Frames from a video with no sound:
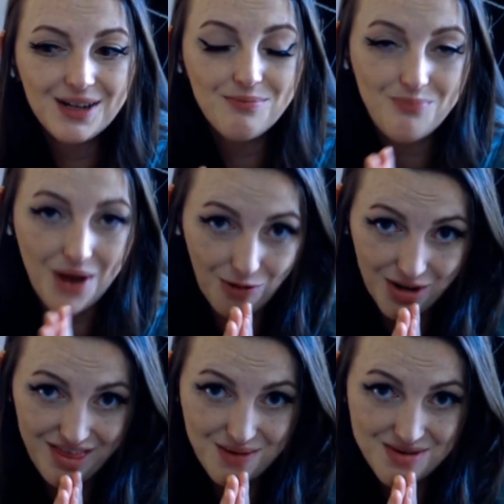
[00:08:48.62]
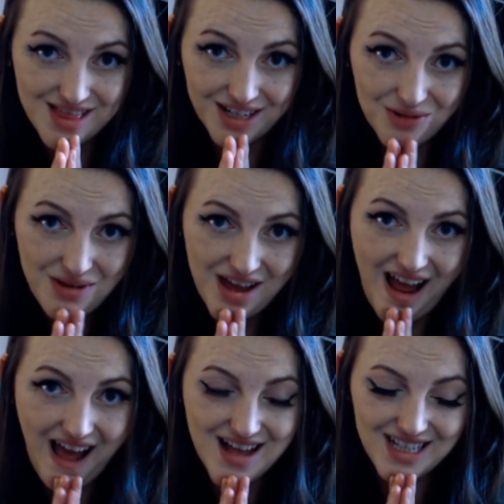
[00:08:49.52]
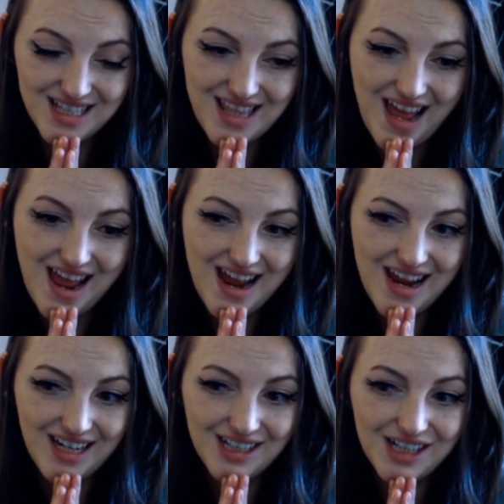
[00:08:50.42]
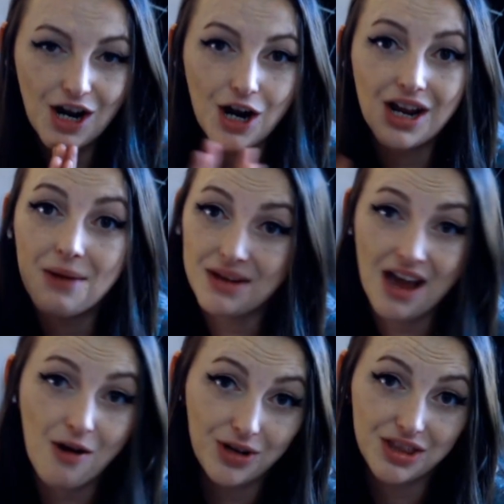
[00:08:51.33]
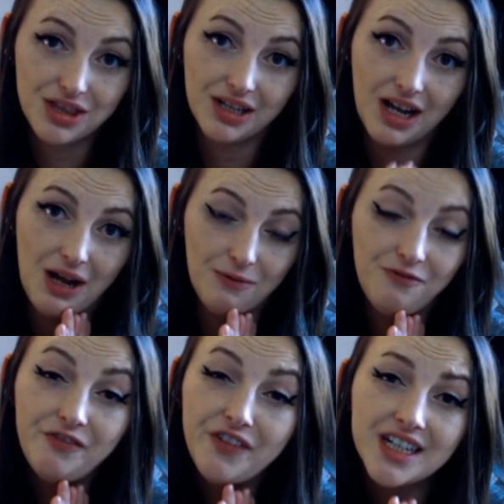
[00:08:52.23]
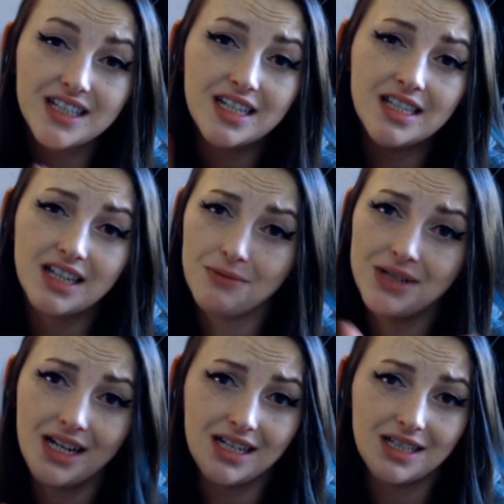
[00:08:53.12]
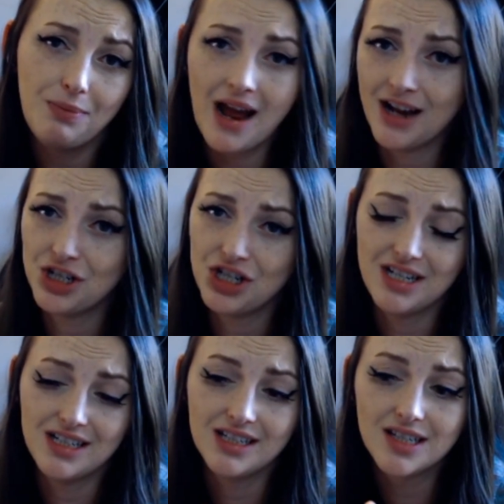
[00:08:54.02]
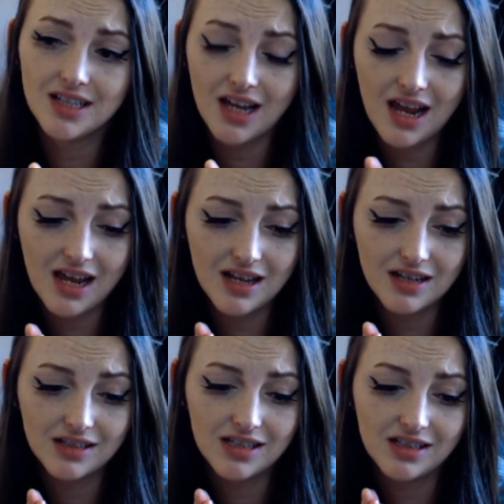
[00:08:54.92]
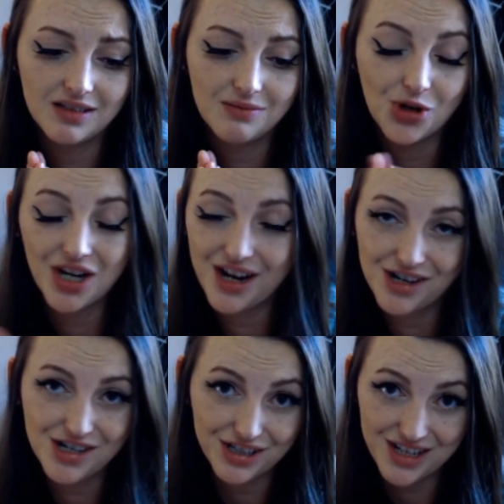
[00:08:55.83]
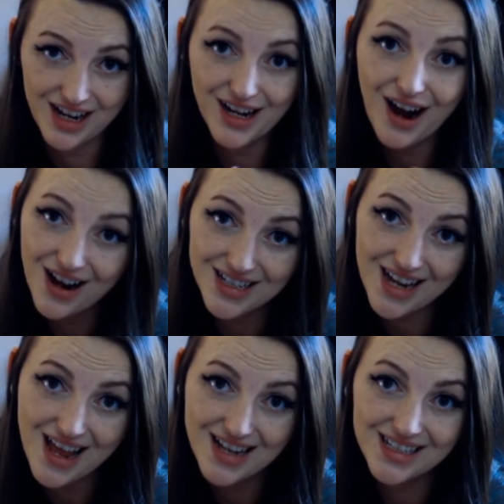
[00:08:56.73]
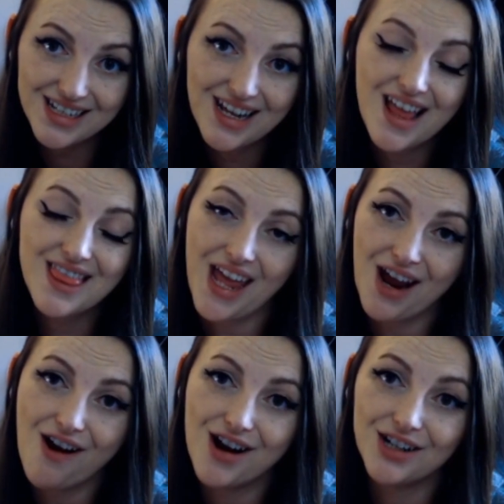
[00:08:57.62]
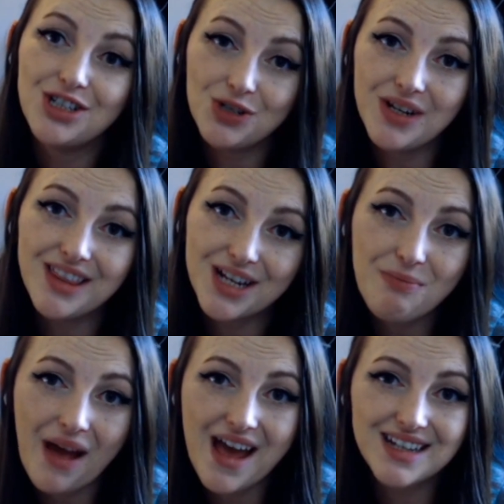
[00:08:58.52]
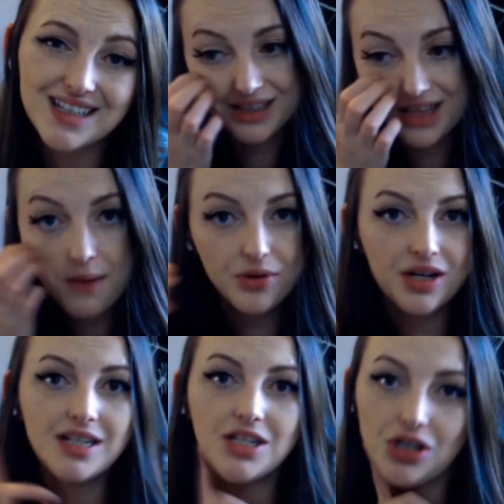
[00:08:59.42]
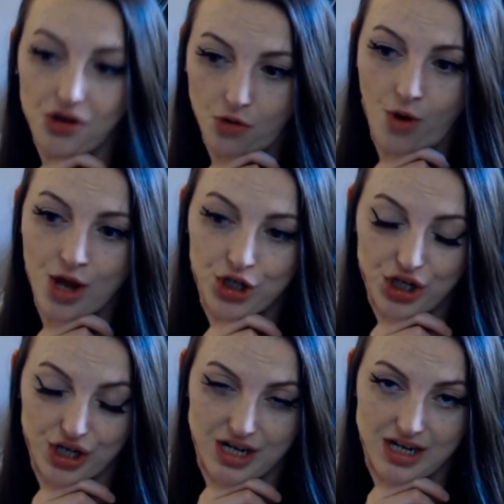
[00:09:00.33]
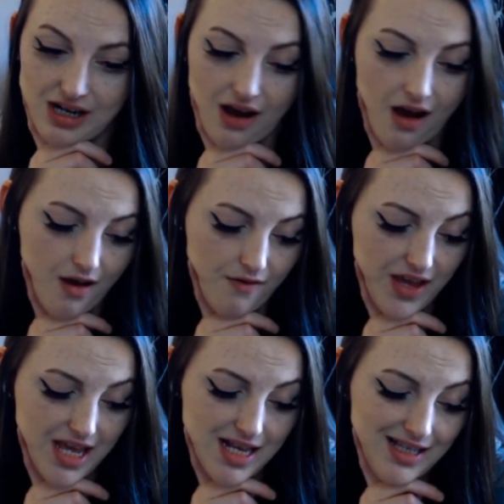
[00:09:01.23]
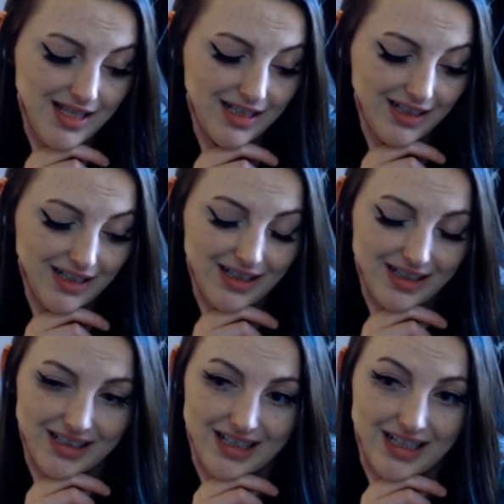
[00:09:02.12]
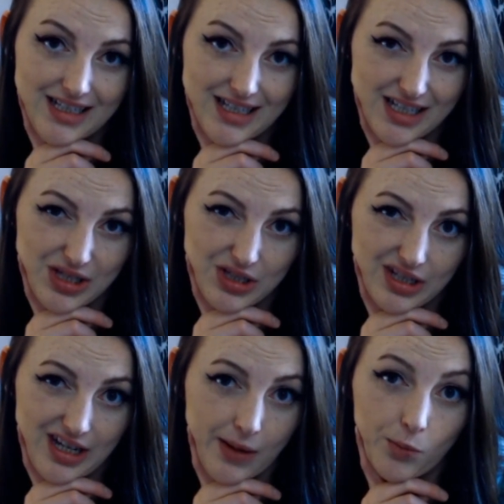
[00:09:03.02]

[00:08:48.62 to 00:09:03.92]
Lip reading: bear with them a little bit as they are coming out with fixes, updates, patches, and more characters and content. They are doing their best. That brings us to the question of, is this game